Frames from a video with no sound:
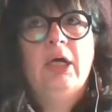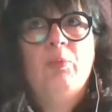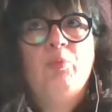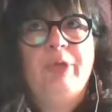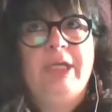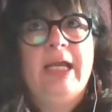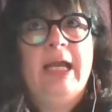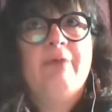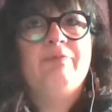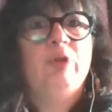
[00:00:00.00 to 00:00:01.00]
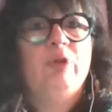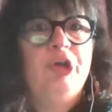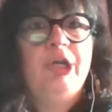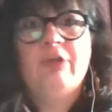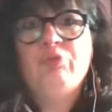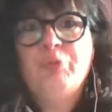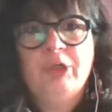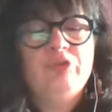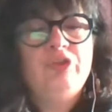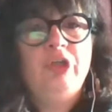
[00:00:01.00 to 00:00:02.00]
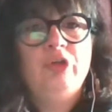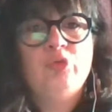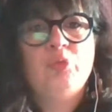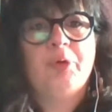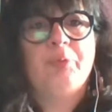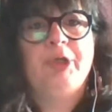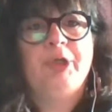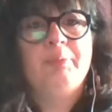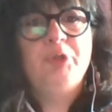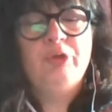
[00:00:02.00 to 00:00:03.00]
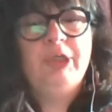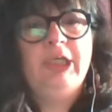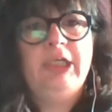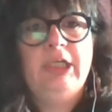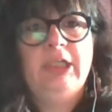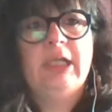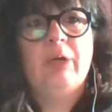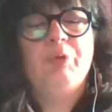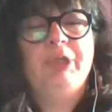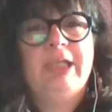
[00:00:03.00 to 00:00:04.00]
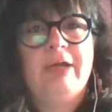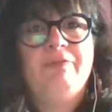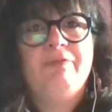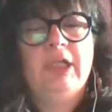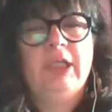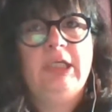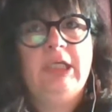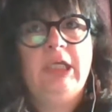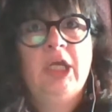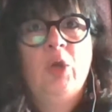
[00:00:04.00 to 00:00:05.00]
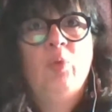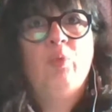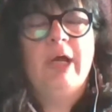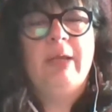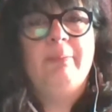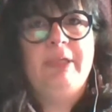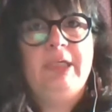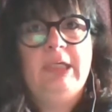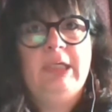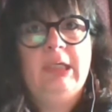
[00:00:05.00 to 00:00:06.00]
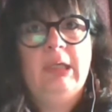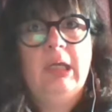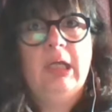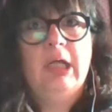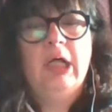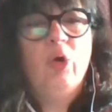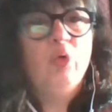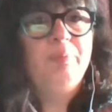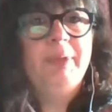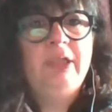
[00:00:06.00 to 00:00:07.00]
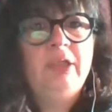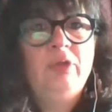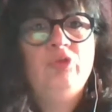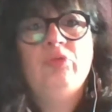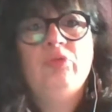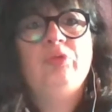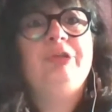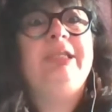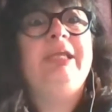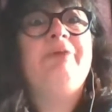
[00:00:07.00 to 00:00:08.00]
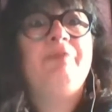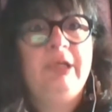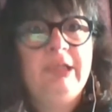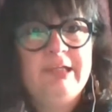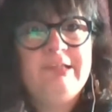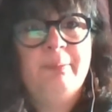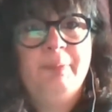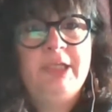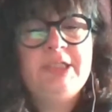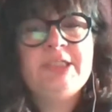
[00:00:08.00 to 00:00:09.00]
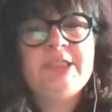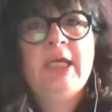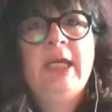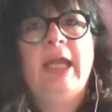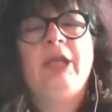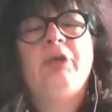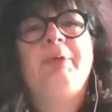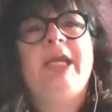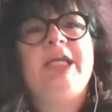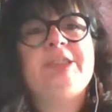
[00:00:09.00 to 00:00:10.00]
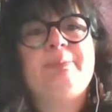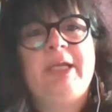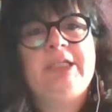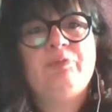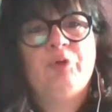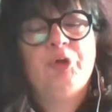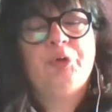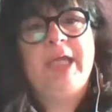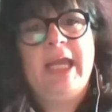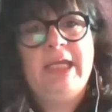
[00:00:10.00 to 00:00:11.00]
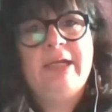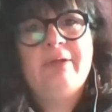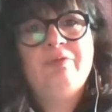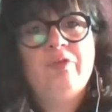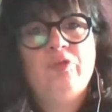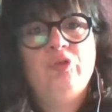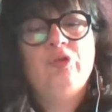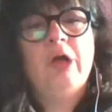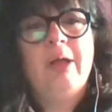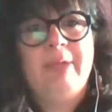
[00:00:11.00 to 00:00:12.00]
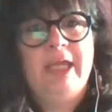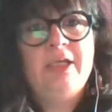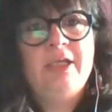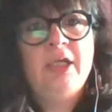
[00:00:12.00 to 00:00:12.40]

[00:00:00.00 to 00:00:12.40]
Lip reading: we have learned as we continue to work with community that we definitely want to be open to different disciplines and create space for creatives to come in